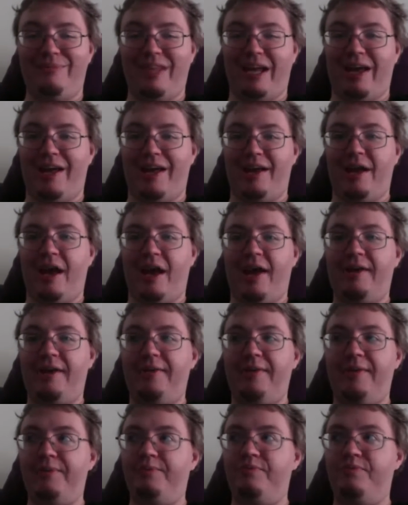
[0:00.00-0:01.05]
I,
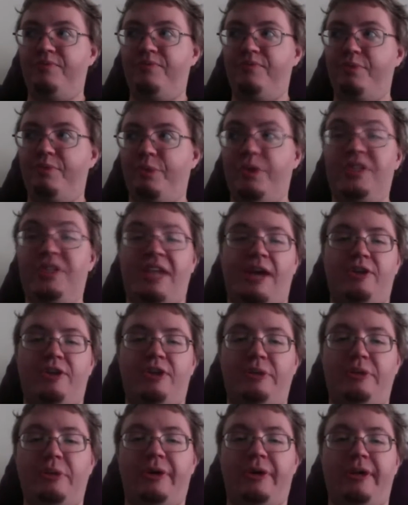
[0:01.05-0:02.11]
I was
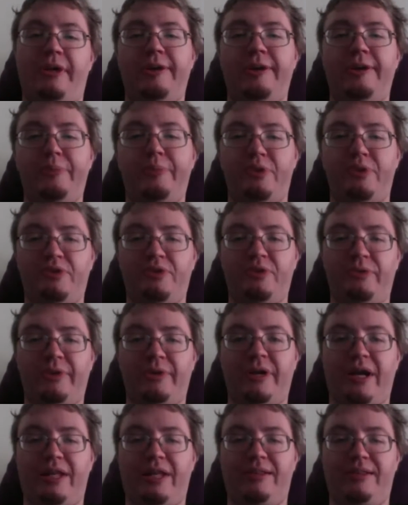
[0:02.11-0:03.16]
actually working in a
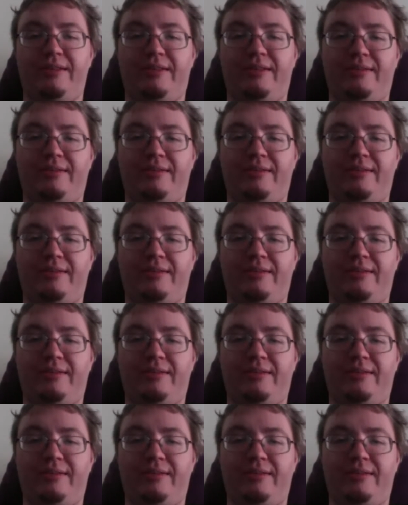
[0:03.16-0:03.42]
bookstore at